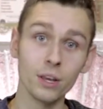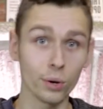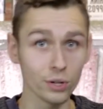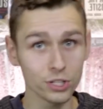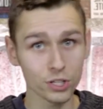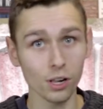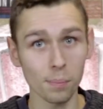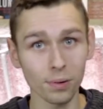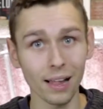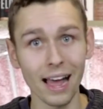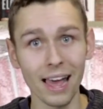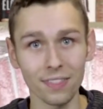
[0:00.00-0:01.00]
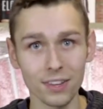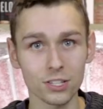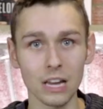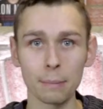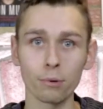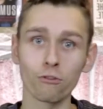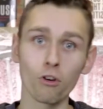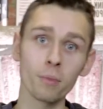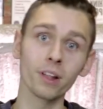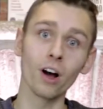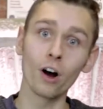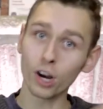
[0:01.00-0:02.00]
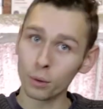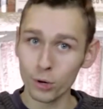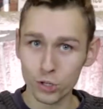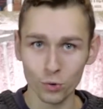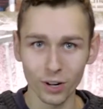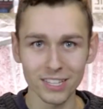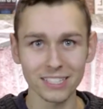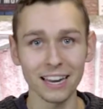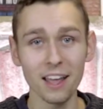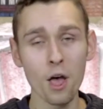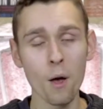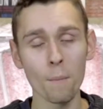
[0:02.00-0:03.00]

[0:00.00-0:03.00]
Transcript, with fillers: You can still apply this type of formula on commercial real estate.